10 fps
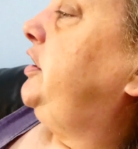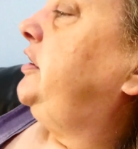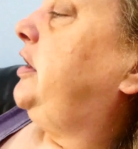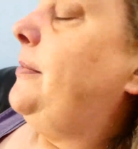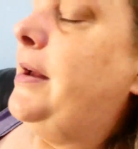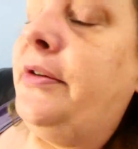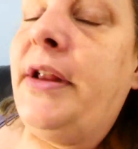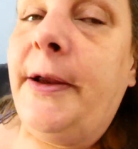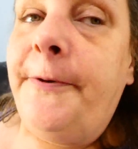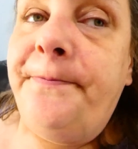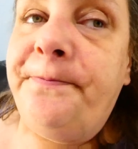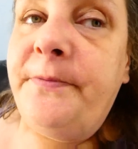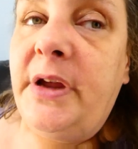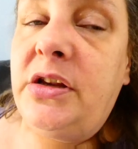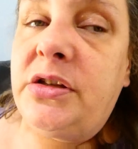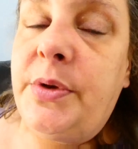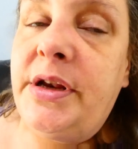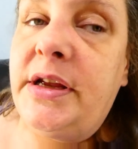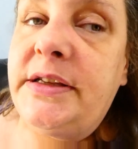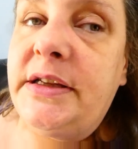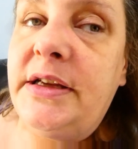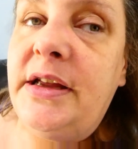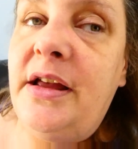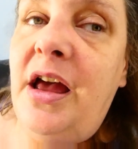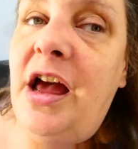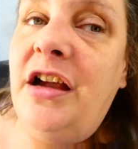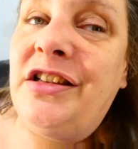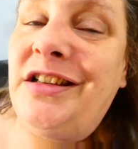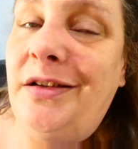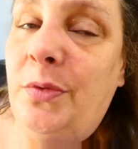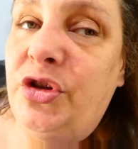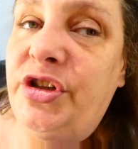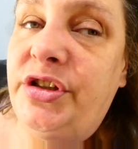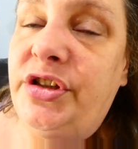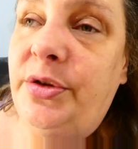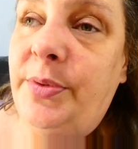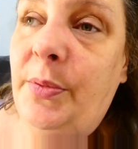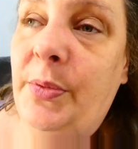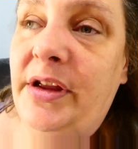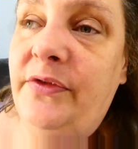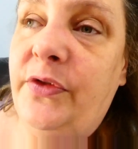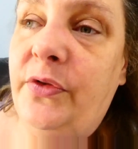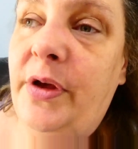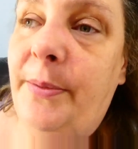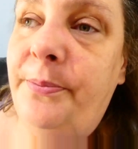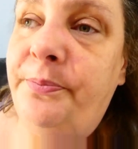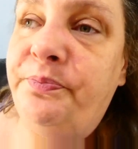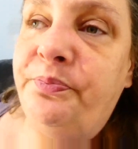just come out now. It looks quite nice. I've got a ton of washing to do, but I'm waiting for um,